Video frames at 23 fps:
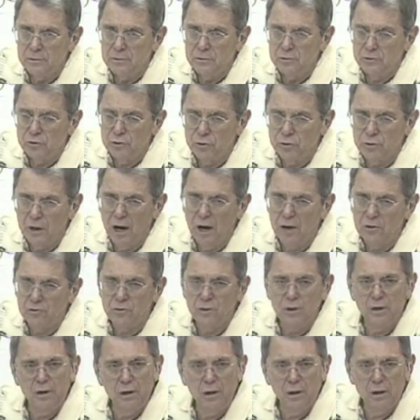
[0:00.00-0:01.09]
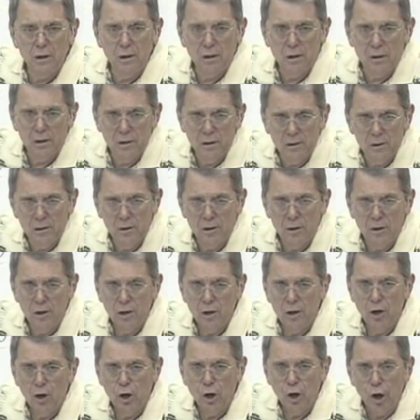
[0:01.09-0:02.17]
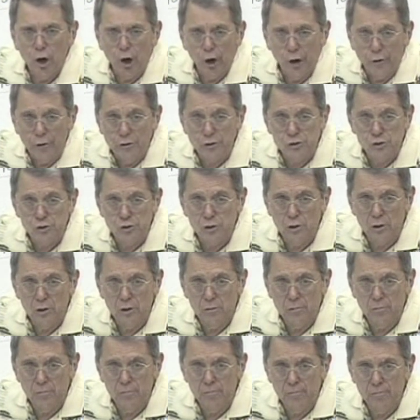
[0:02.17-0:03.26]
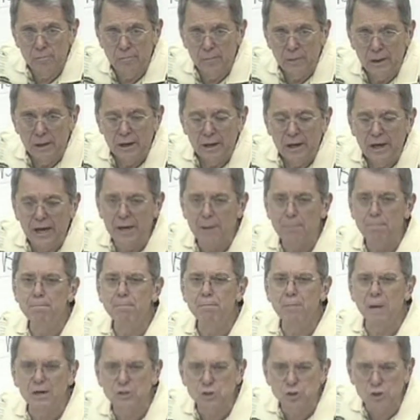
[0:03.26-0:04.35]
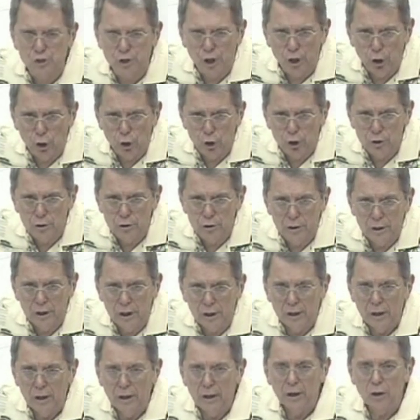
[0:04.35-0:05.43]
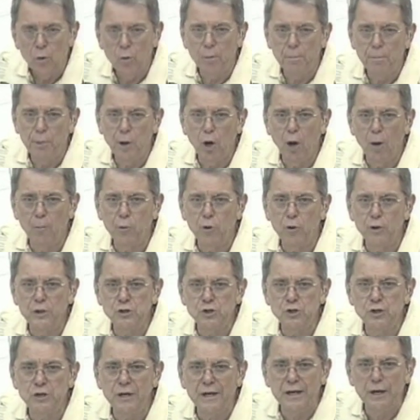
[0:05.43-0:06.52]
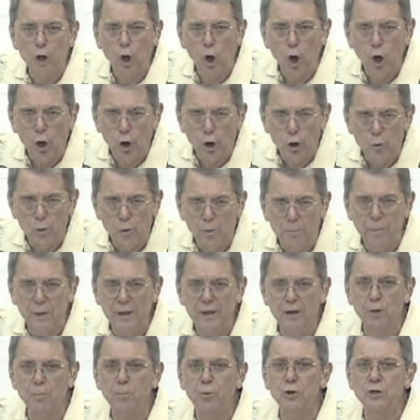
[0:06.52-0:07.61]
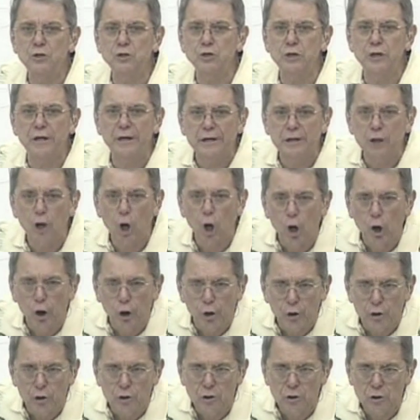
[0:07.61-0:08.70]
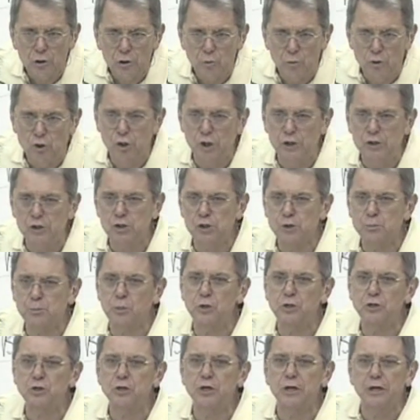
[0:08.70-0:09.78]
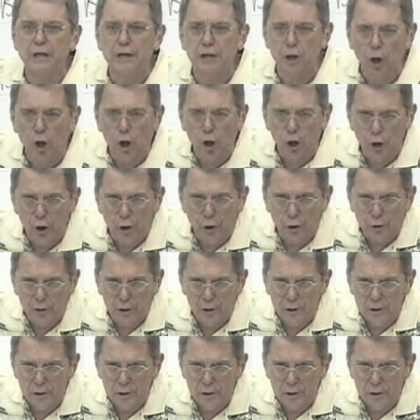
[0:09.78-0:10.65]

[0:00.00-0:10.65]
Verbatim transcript: True doctrine hurts. It must hurt. When Paul preached it, it hurt. When Peter preached it, it hurt. When Jesus preached it, it hurt.